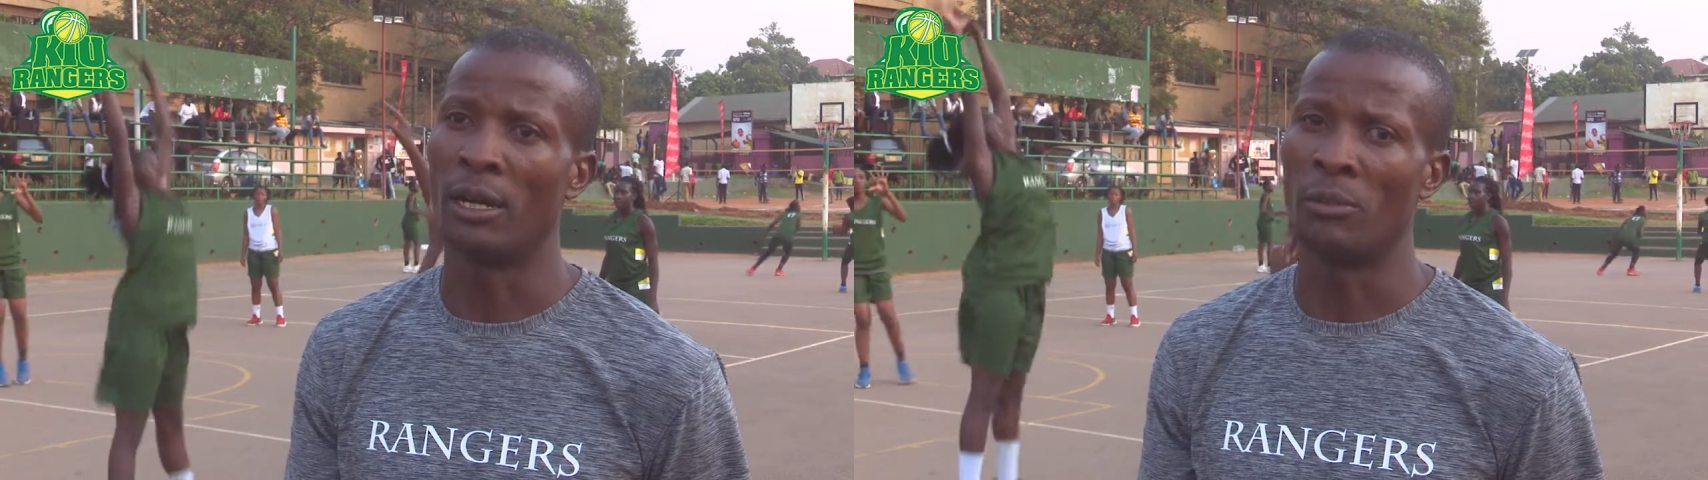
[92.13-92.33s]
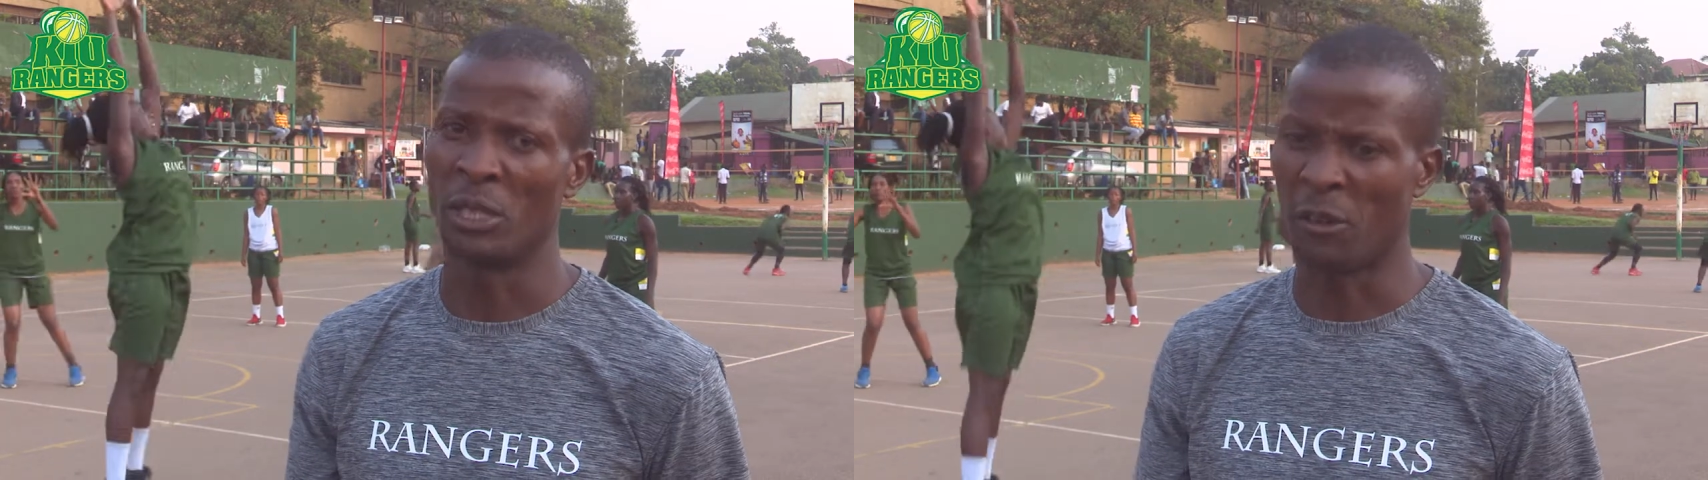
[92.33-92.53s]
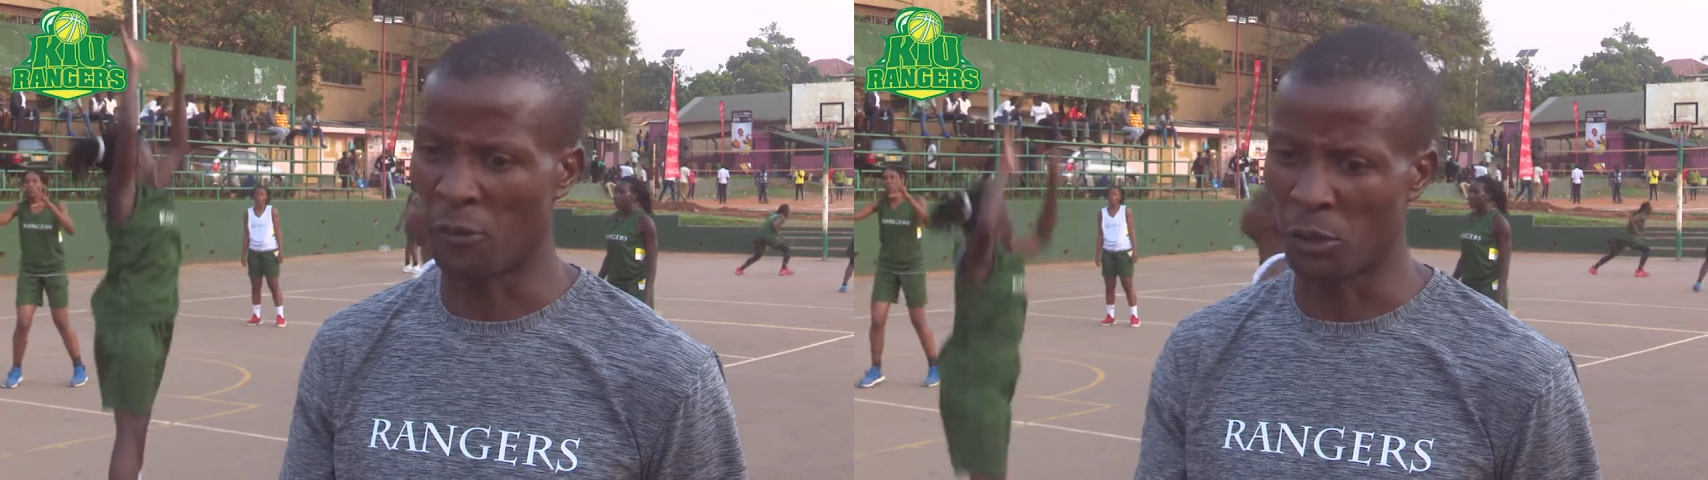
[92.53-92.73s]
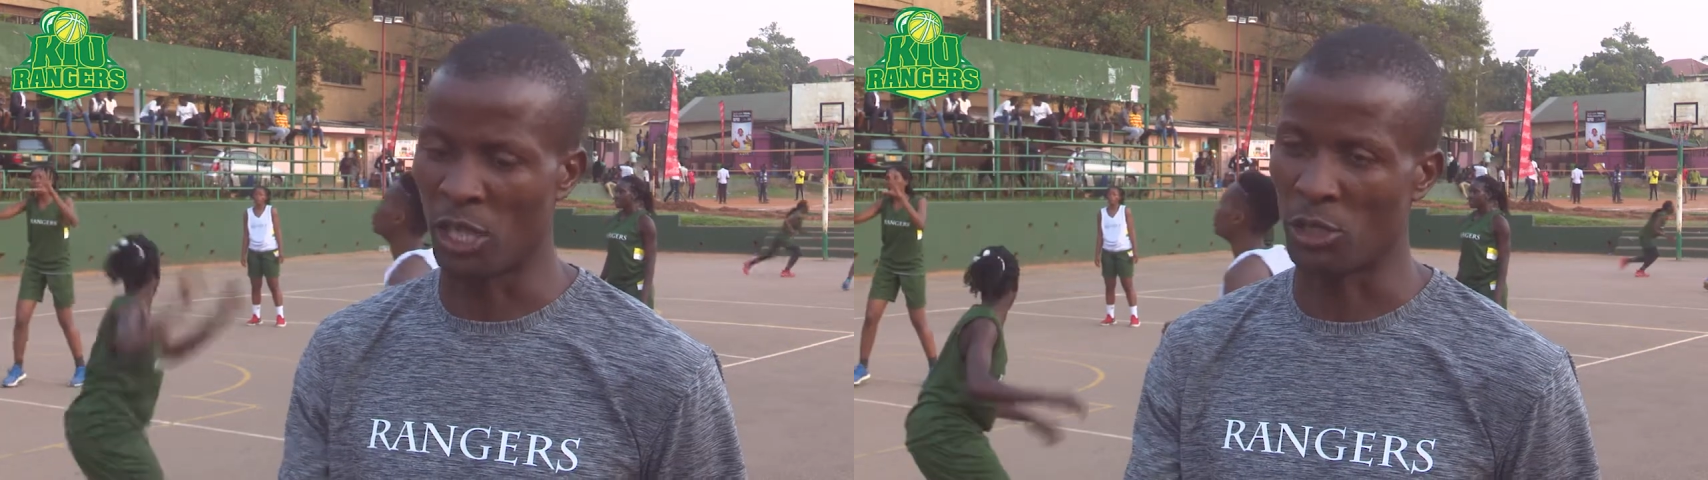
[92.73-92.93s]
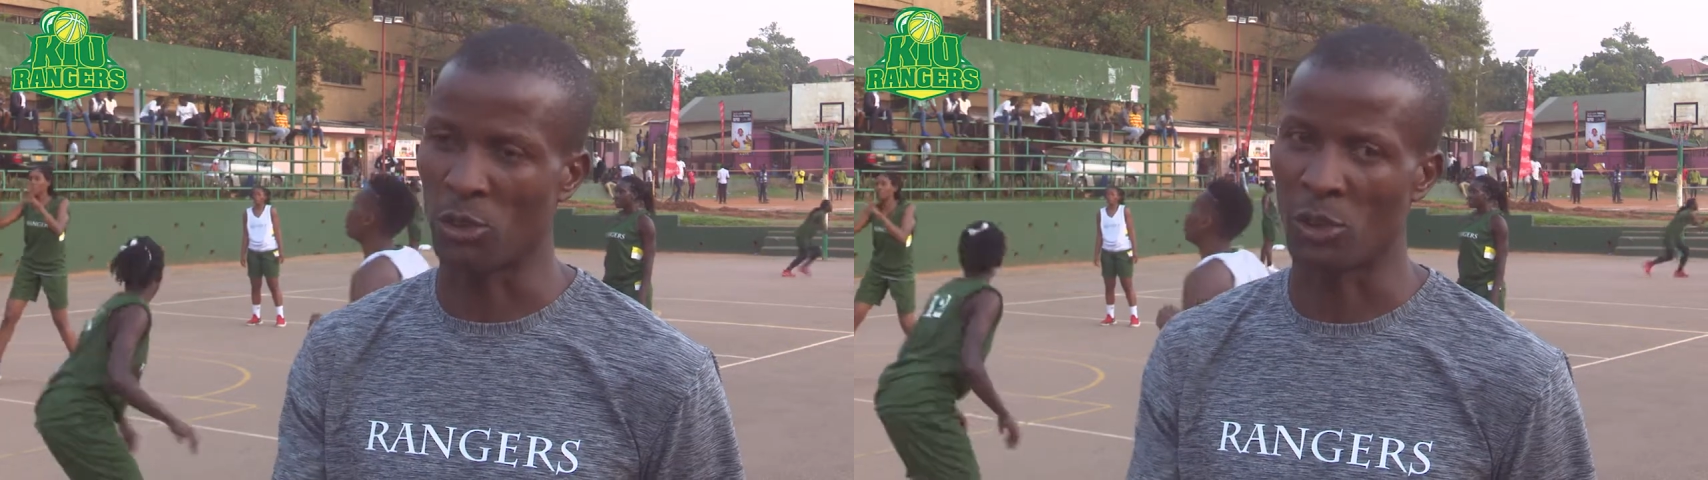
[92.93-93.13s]
With a few
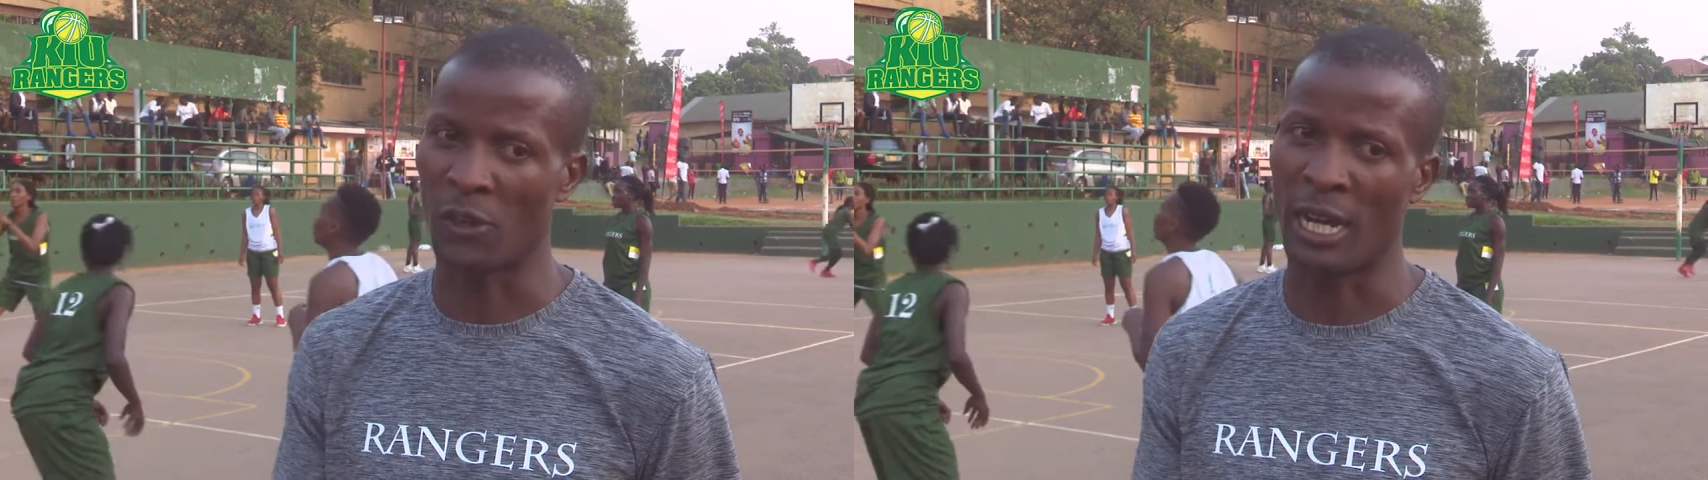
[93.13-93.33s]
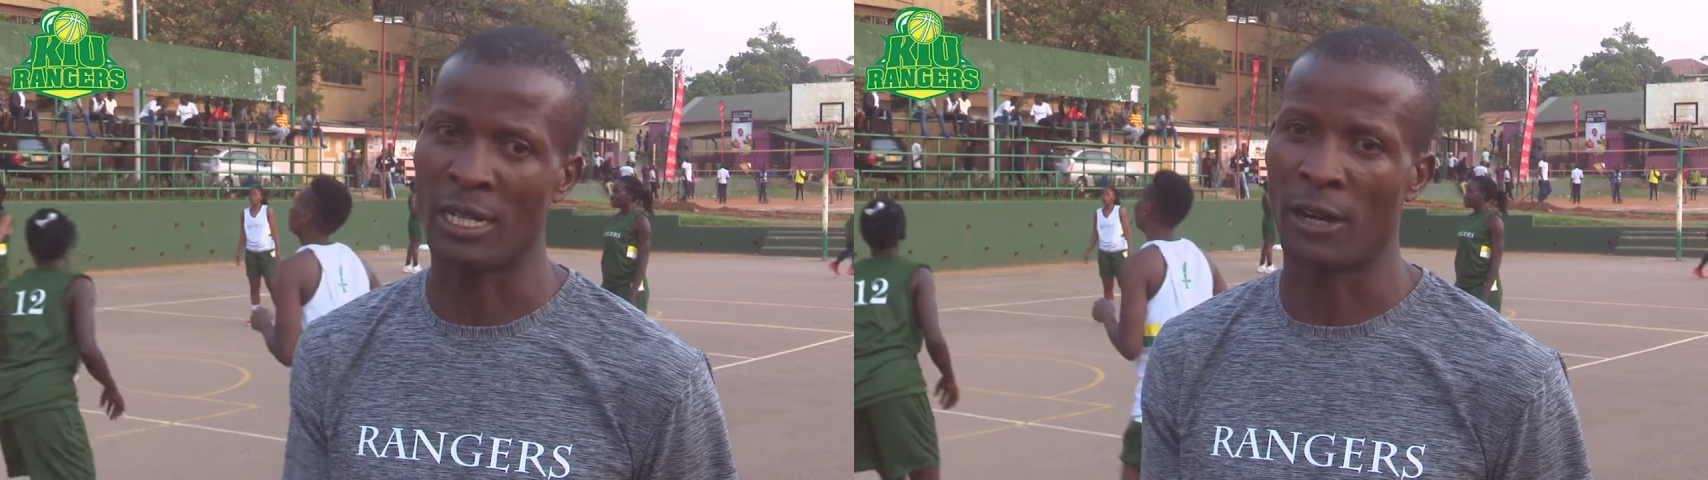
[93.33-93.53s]
sessions we've had,